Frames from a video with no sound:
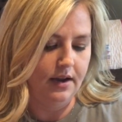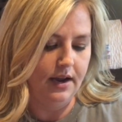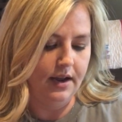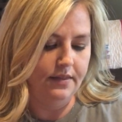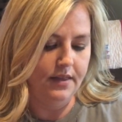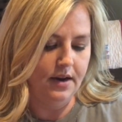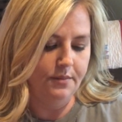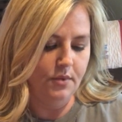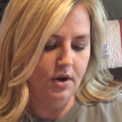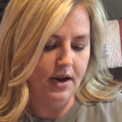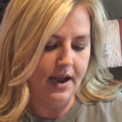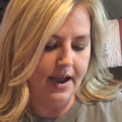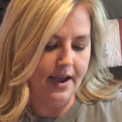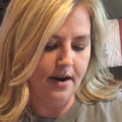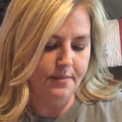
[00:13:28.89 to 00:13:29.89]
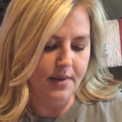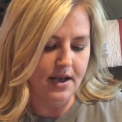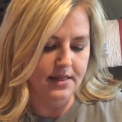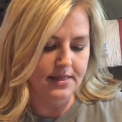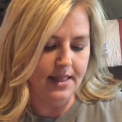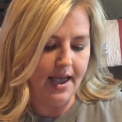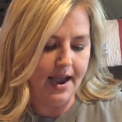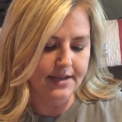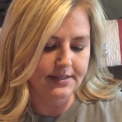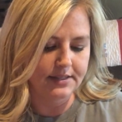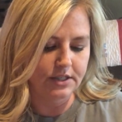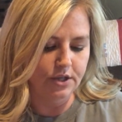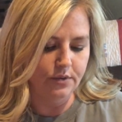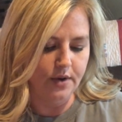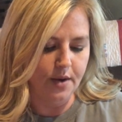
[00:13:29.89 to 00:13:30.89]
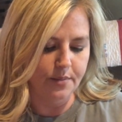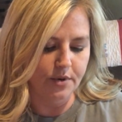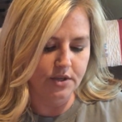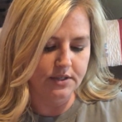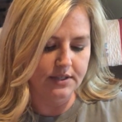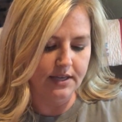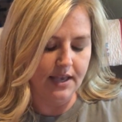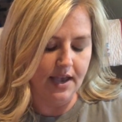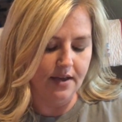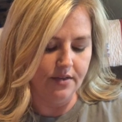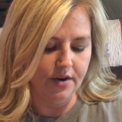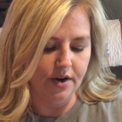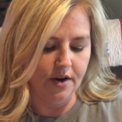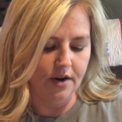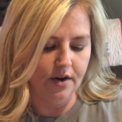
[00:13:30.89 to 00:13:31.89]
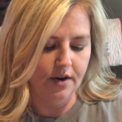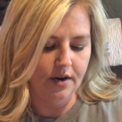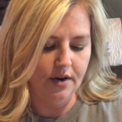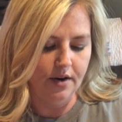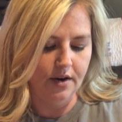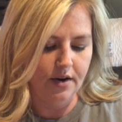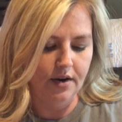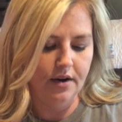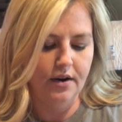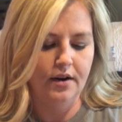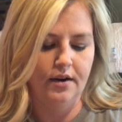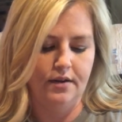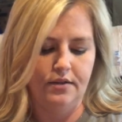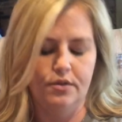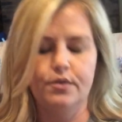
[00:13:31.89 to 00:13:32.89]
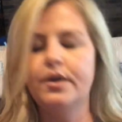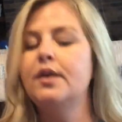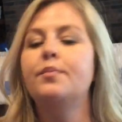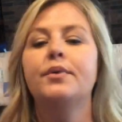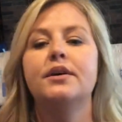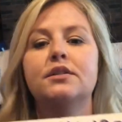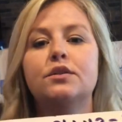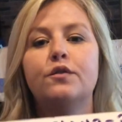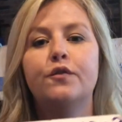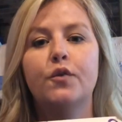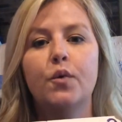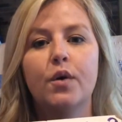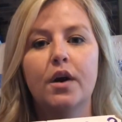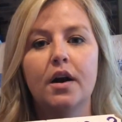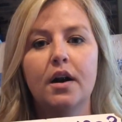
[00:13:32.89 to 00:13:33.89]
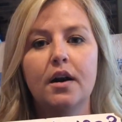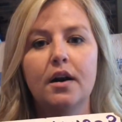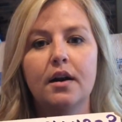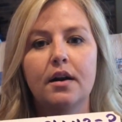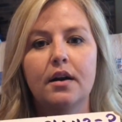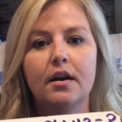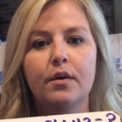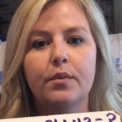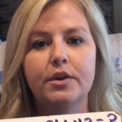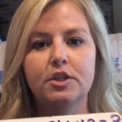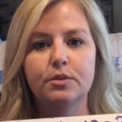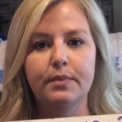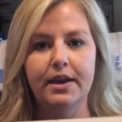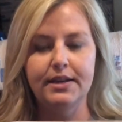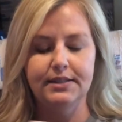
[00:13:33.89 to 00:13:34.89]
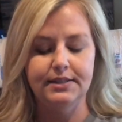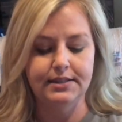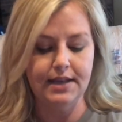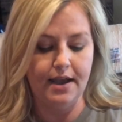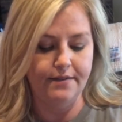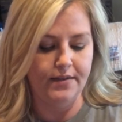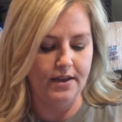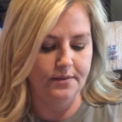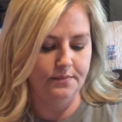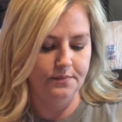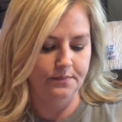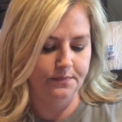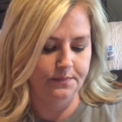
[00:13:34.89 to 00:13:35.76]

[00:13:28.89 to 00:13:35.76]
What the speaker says: And then I'm going to add my last 2 numbers together, 3 plus 4, which makes 7.